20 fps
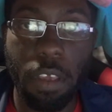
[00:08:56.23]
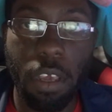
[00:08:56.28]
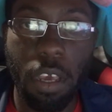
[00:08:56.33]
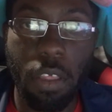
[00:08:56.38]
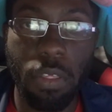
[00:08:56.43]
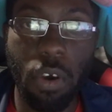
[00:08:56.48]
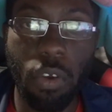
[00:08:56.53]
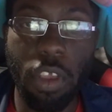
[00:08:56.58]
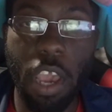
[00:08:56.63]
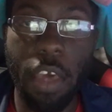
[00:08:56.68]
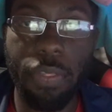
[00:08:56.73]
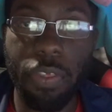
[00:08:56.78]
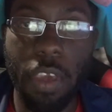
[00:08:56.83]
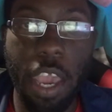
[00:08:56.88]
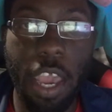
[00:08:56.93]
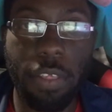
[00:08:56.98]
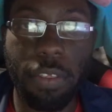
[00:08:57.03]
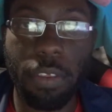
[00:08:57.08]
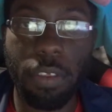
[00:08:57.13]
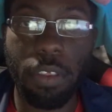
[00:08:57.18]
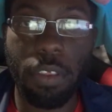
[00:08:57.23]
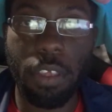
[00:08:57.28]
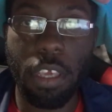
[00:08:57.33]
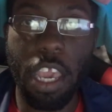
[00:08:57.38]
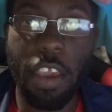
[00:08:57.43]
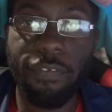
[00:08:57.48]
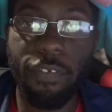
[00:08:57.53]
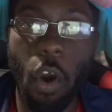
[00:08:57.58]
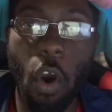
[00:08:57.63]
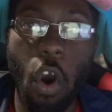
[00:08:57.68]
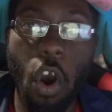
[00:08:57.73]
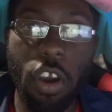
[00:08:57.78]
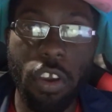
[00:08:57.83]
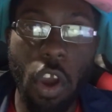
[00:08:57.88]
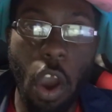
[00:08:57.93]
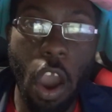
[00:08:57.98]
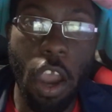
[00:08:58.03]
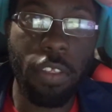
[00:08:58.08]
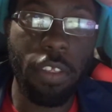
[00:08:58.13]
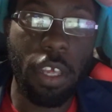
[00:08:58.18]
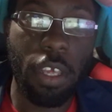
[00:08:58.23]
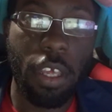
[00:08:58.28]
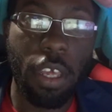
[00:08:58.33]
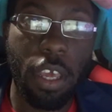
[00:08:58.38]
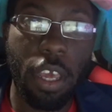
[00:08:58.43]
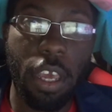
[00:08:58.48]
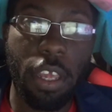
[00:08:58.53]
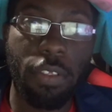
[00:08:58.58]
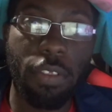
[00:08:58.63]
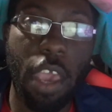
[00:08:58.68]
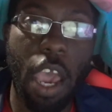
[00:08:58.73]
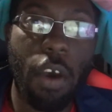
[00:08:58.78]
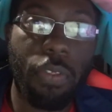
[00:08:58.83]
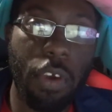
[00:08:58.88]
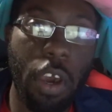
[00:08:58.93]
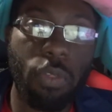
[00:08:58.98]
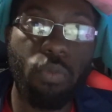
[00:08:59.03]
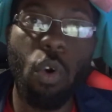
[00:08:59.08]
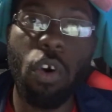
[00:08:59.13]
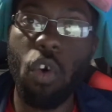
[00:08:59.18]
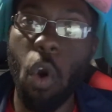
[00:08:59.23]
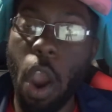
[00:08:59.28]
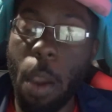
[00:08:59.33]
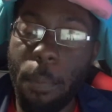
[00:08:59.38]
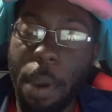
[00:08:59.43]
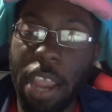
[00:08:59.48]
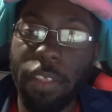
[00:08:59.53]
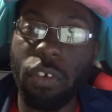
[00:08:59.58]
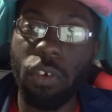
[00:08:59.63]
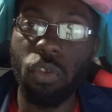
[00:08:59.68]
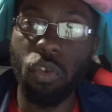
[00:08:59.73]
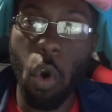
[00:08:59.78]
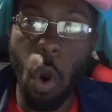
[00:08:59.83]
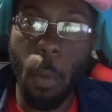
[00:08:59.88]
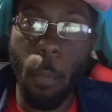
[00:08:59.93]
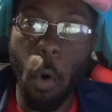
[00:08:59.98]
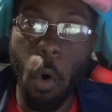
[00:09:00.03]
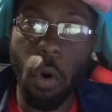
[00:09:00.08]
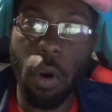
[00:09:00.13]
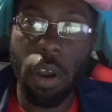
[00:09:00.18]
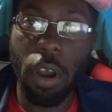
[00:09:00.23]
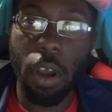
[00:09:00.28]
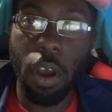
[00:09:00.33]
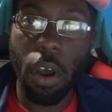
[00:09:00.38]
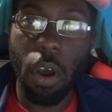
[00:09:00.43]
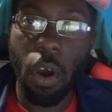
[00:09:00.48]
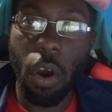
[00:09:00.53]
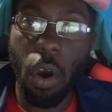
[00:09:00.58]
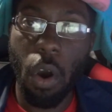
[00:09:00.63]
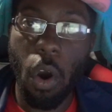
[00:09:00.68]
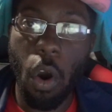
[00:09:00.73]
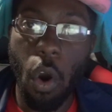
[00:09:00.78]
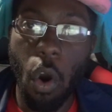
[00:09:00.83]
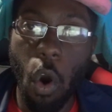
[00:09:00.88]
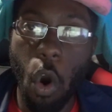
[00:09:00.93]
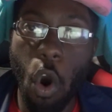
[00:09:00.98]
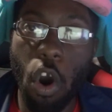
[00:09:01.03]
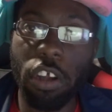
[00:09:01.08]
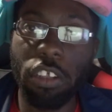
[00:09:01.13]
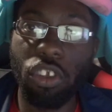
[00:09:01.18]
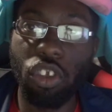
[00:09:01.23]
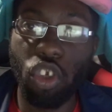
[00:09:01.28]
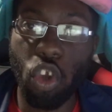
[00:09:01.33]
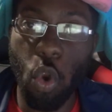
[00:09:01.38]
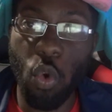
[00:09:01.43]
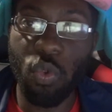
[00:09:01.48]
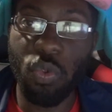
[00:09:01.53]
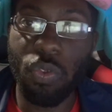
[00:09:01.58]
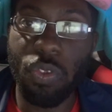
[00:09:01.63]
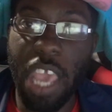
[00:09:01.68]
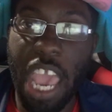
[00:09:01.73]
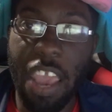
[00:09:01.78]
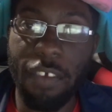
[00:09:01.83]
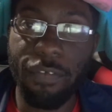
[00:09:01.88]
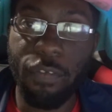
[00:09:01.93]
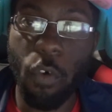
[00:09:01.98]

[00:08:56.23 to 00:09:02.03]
So that's it. If Otakon tells us we're going back to normal on June 10th